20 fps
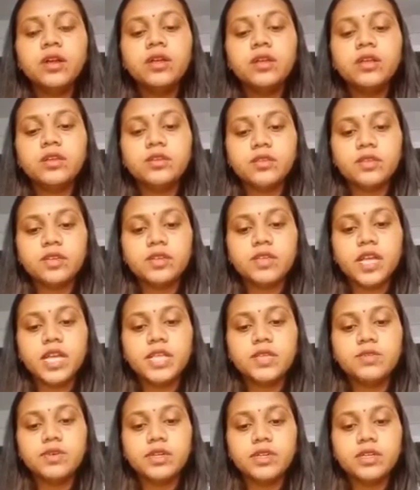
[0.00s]
such
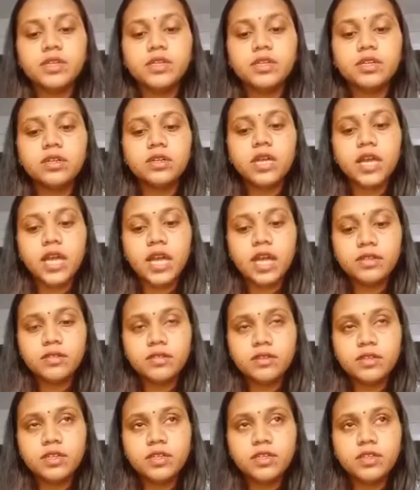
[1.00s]
as when a drug has
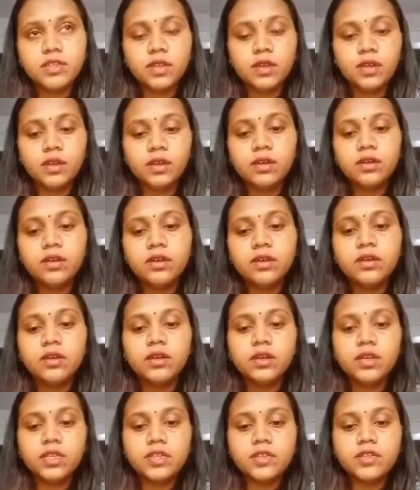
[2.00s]

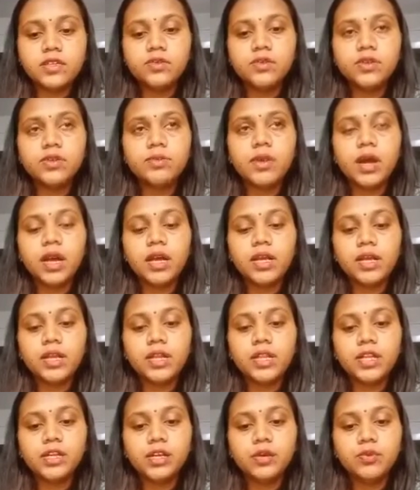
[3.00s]
received a
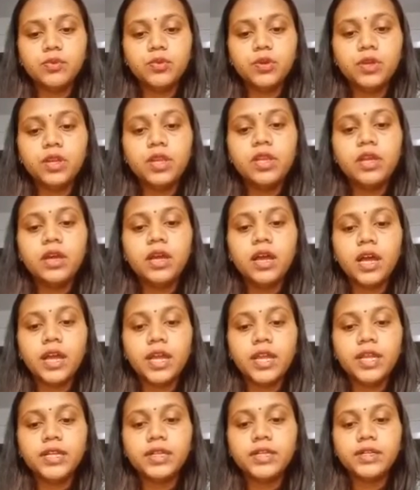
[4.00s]
marketing approval
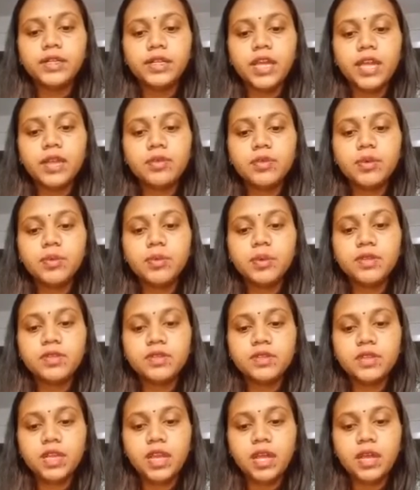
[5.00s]
and can be
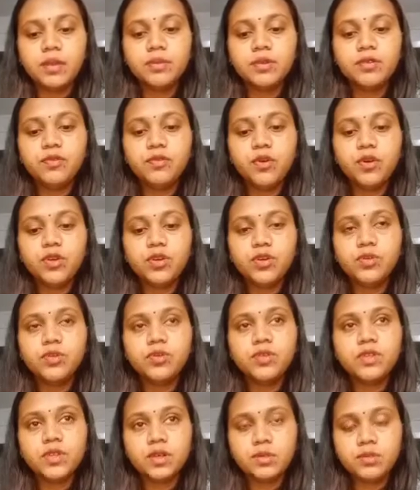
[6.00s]
prescribed for
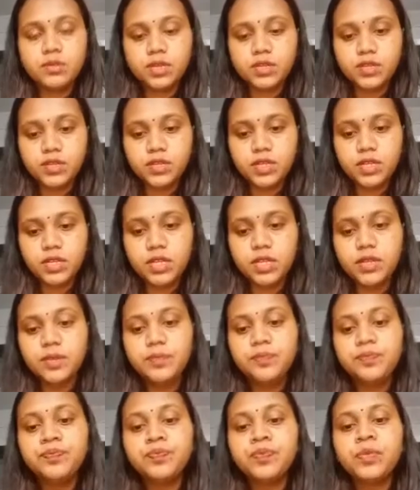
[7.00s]
use commercially.
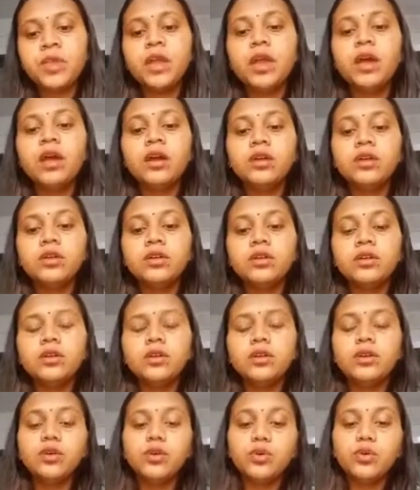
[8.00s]

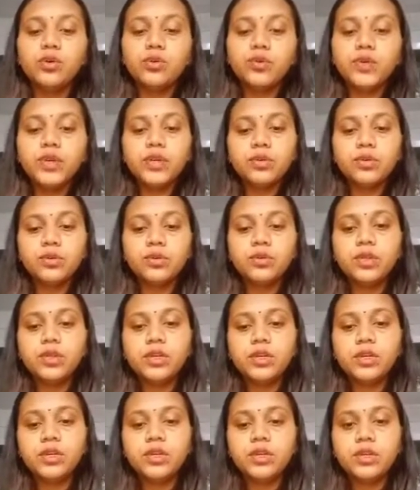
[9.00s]
Owing to
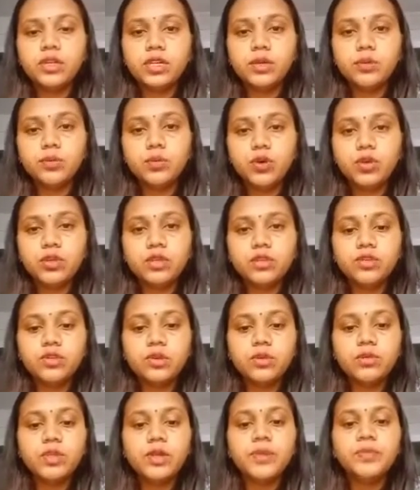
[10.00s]
the importance
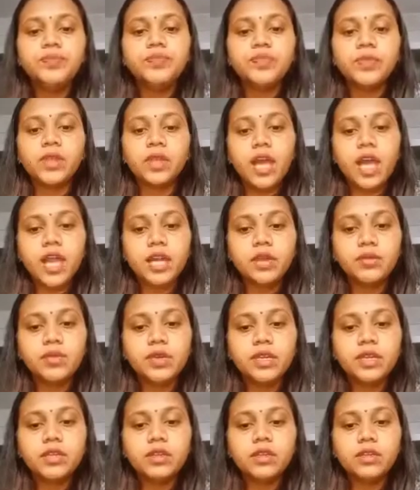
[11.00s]
of the
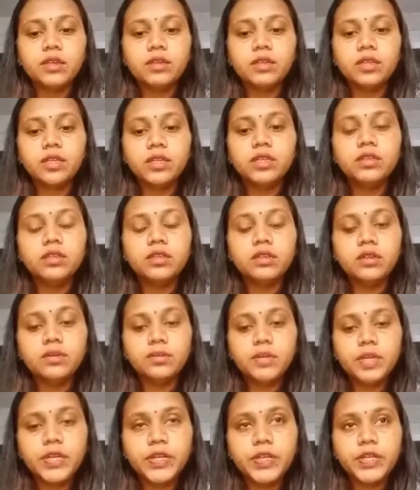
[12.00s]
IB in
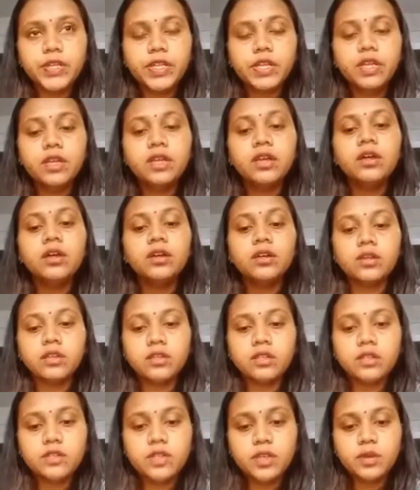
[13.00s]
maintaining
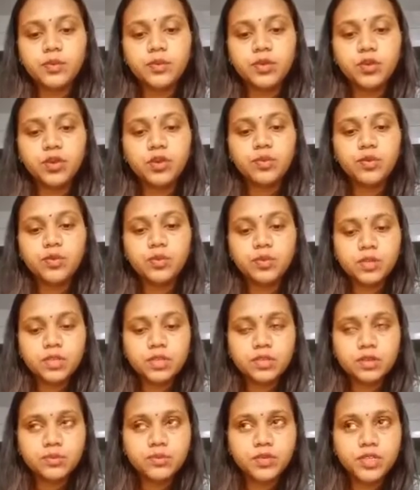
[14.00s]
the safety of human
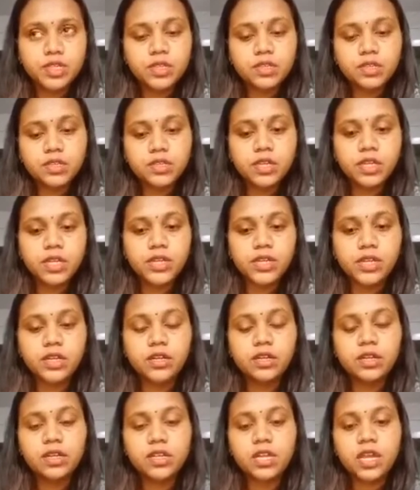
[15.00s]
subjects in
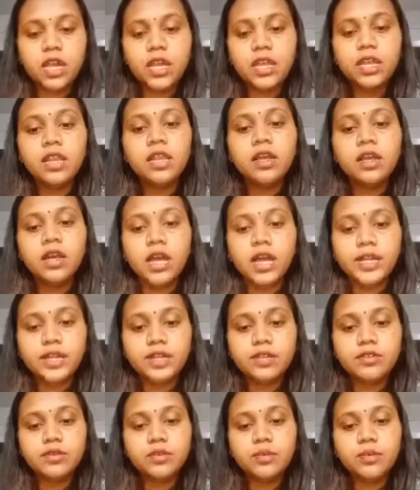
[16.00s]
clinical trial and
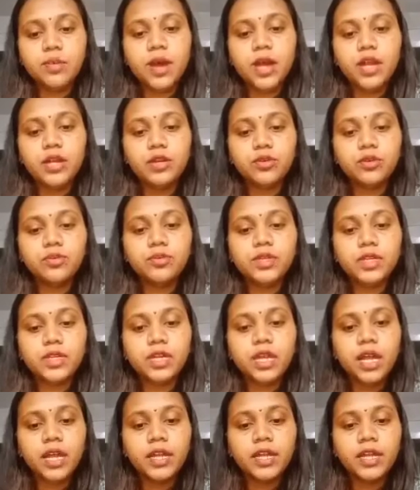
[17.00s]
as a part of their
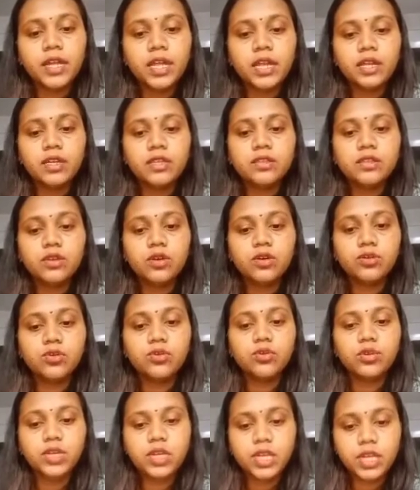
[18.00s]
guidelines on
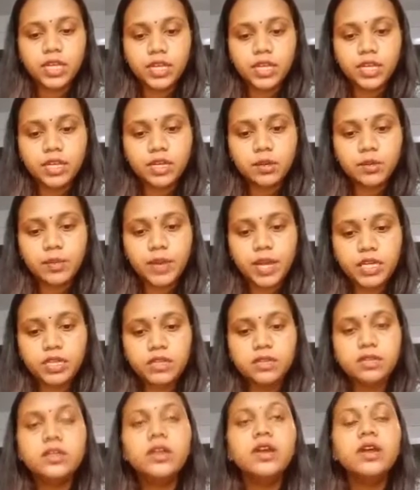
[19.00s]
good clinical
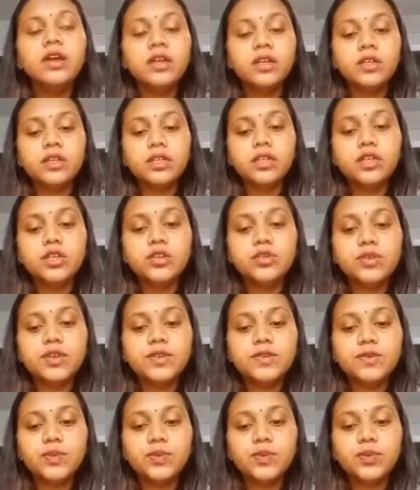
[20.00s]
practice, the
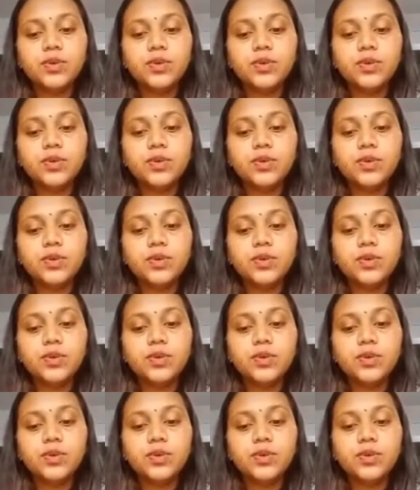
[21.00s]
US Food